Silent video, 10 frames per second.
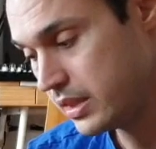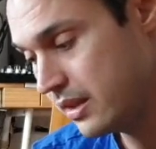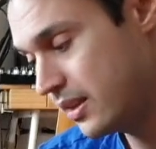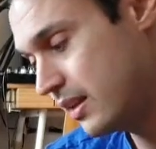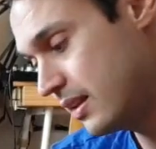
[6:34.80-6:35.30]

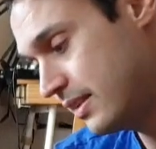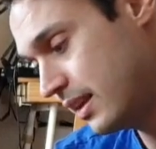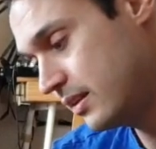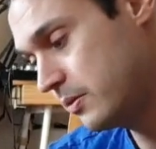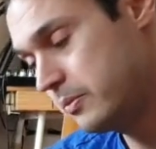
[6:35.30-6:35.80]

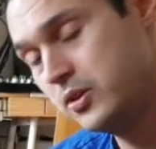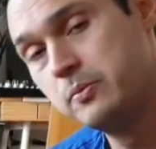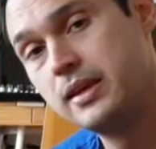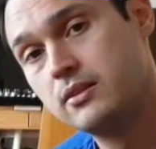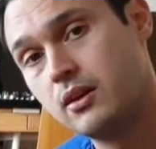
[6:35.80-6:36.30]
Then you
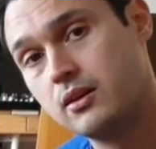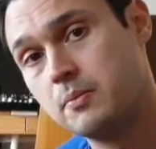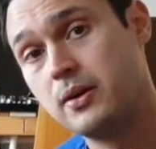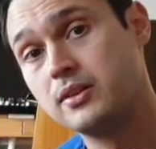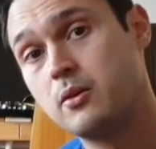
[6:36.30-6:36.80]
may talk
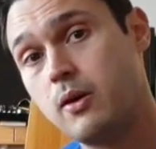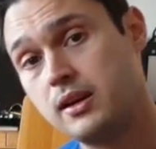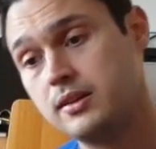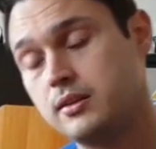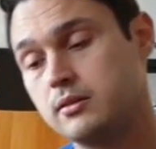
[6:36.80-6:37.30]
about the
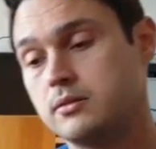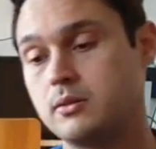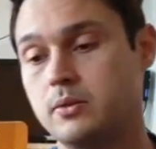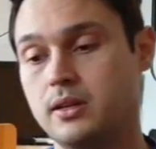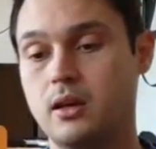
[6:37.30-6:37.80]
quality
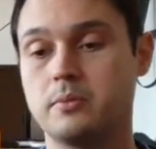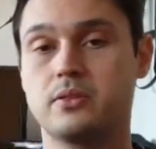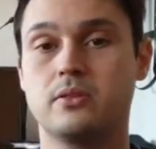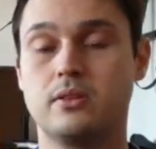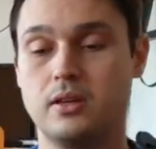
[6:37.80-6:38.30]
when it comes
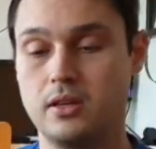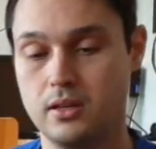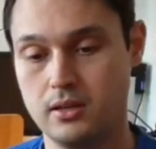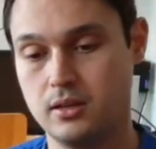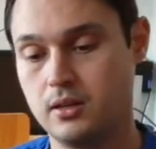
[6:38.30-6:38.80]
to
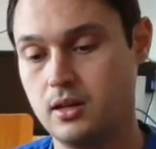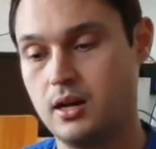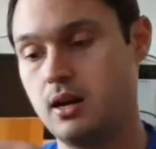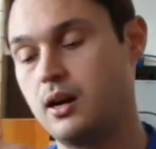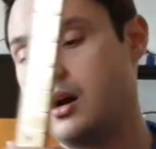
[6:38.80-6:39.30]

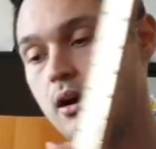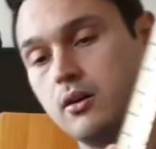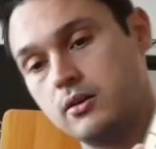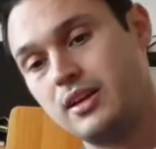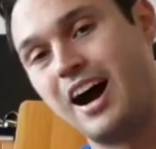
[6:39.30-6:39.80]

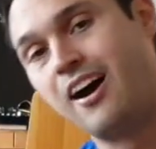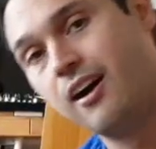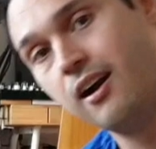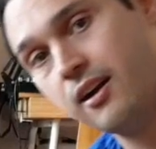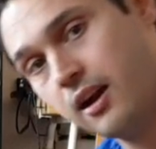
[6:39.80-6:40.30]
how
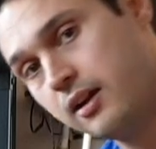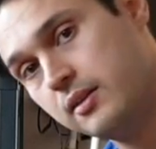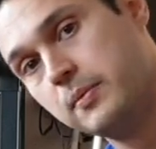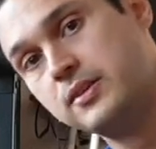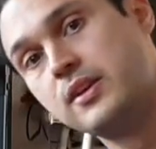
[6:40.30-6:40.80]
hard are
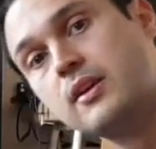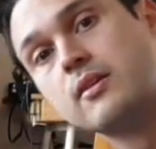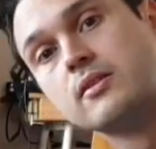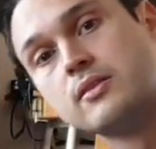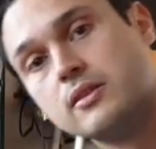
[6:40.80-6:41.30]
the
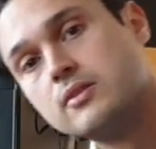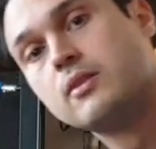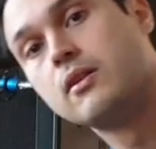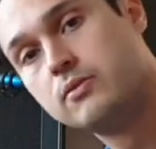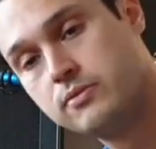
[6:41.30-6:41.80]
materials and
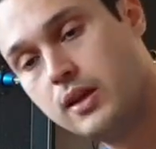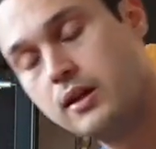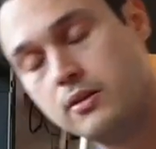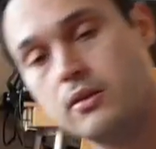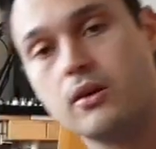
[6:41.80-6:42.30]
stuff. Yeah,
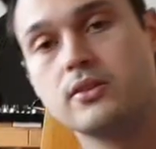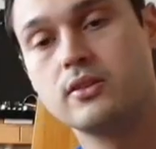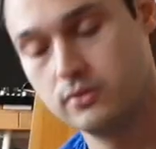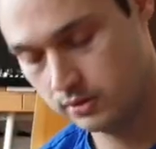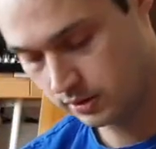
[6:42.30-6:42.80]
you know
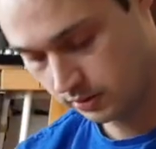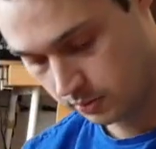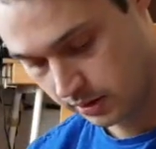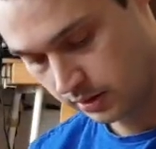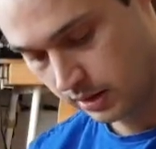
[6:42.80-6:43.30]
this and this
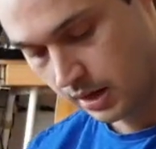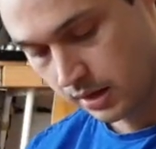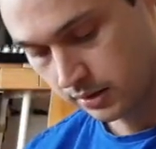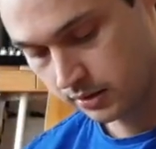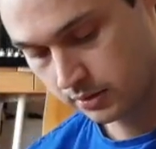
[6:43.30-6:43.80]
one,
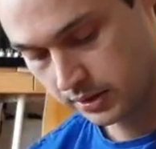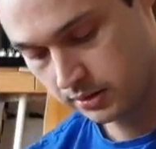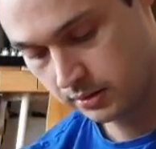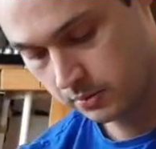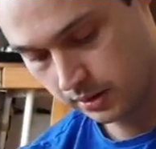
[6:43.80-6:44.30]
the
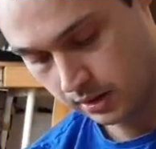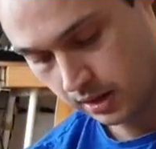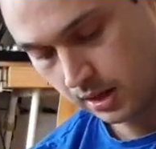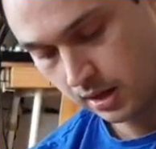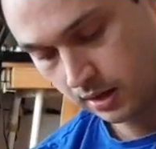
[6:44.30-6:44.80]
original one,
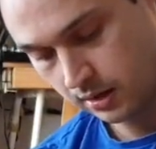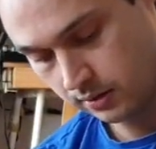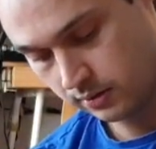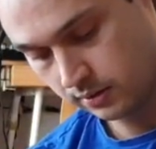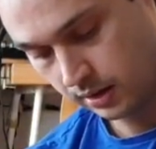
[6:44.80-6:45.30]

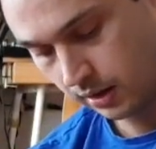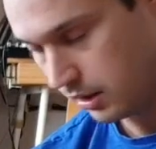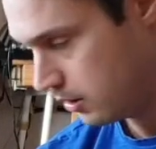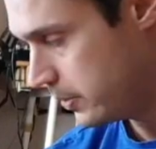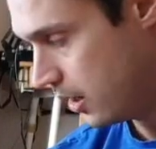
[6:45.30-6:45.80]
yes, they are a
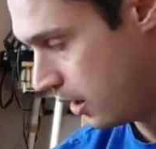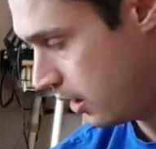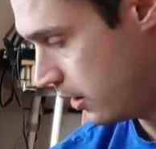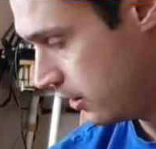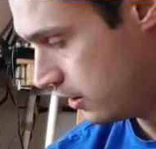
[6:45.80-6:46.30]
little bit
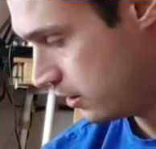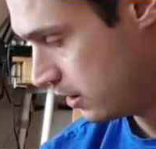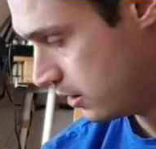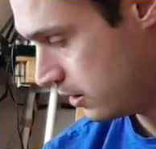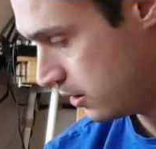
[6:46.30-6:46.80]
harder
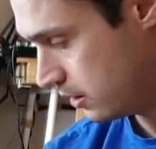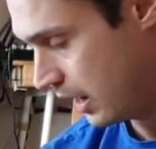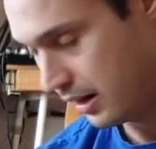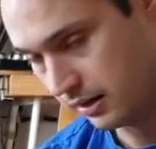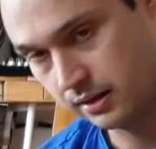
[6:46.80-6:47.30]
and
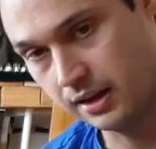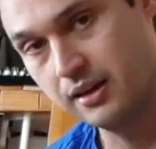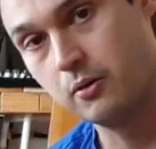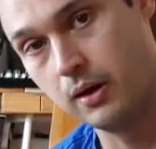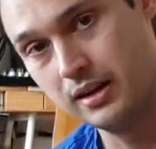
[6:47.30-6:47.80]
higher
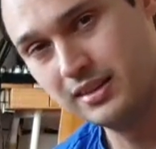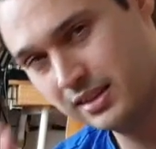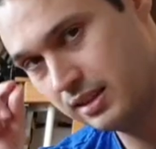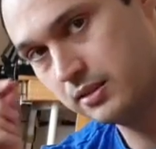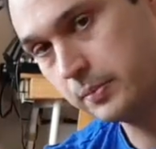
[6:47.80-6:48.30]
quality a
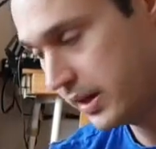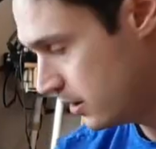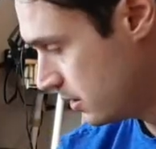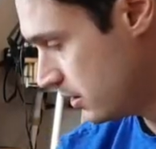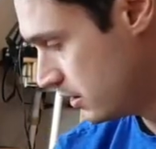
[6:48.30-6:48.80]
little
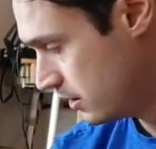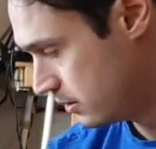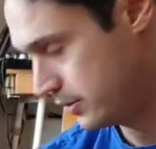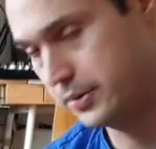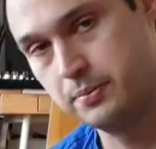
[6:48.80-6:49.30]
bit,
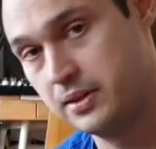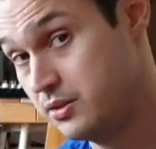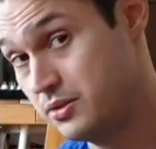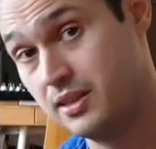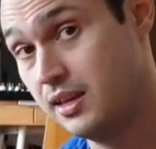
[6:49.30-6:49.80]
but
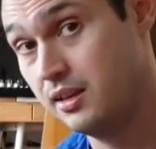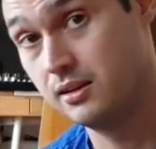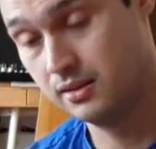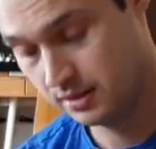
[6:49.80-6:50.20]
just a little,